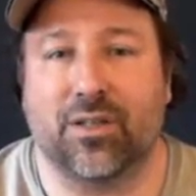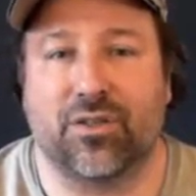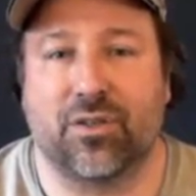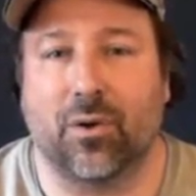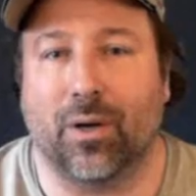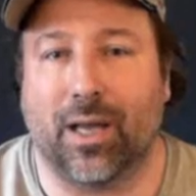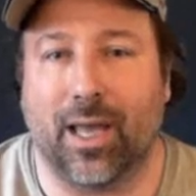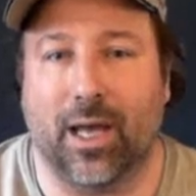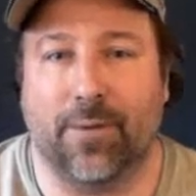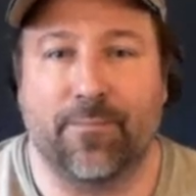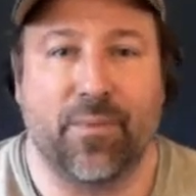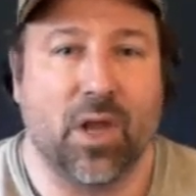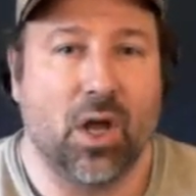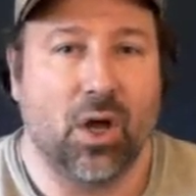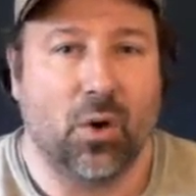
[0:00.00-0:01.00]
So again,
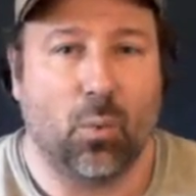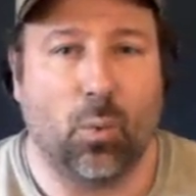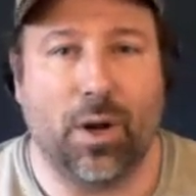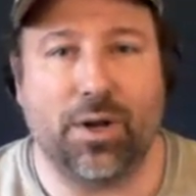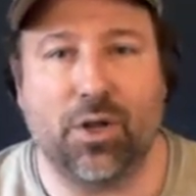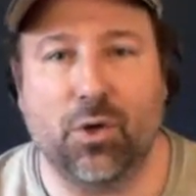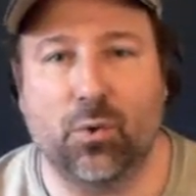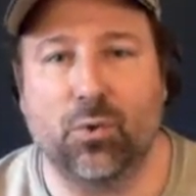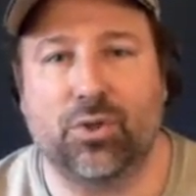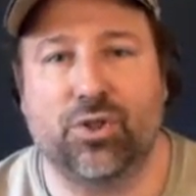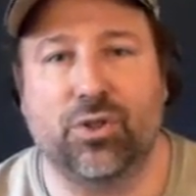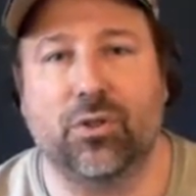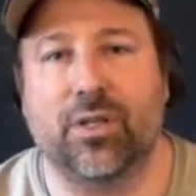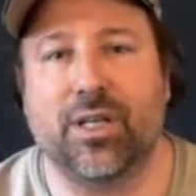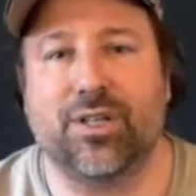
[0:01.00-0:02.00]
when you
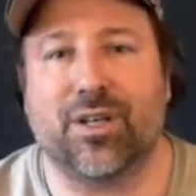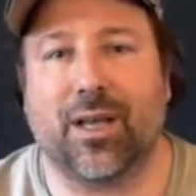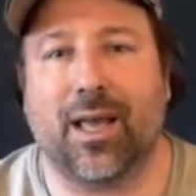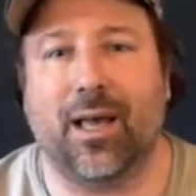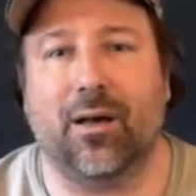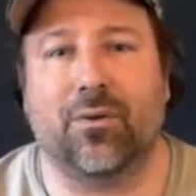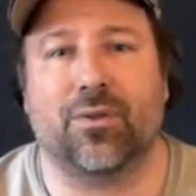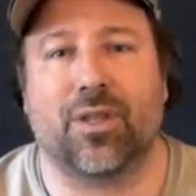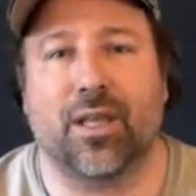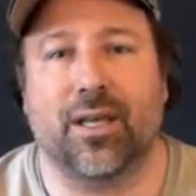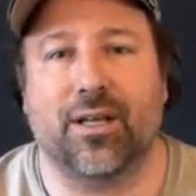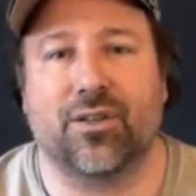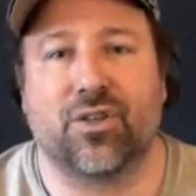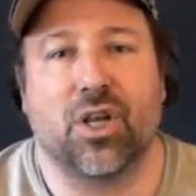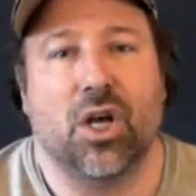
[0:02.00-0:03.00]
do these account
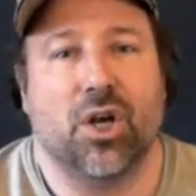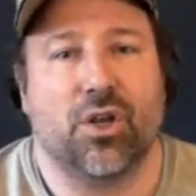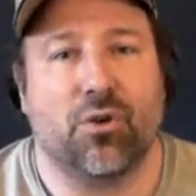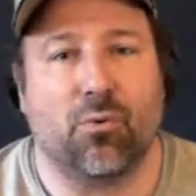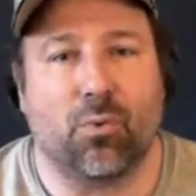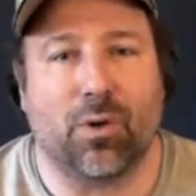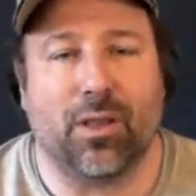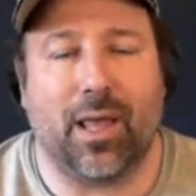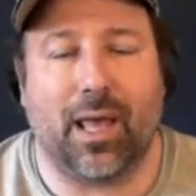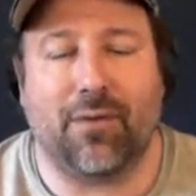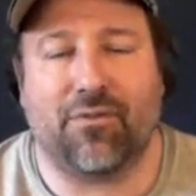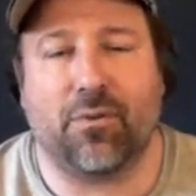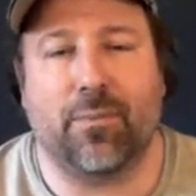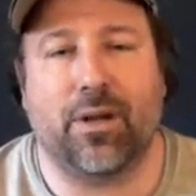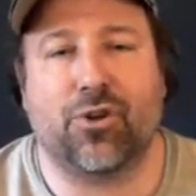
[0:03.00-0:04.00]
things, you really have
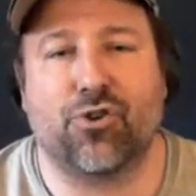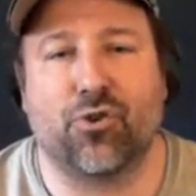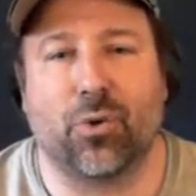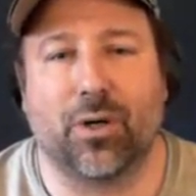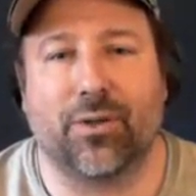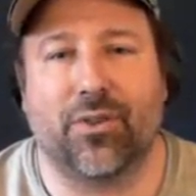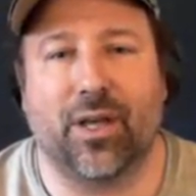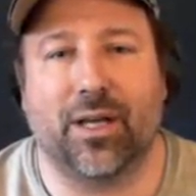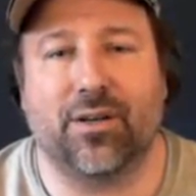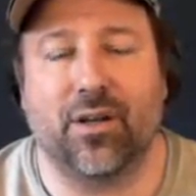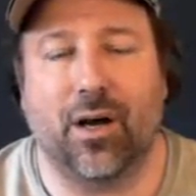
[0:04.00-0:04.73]
to make sure that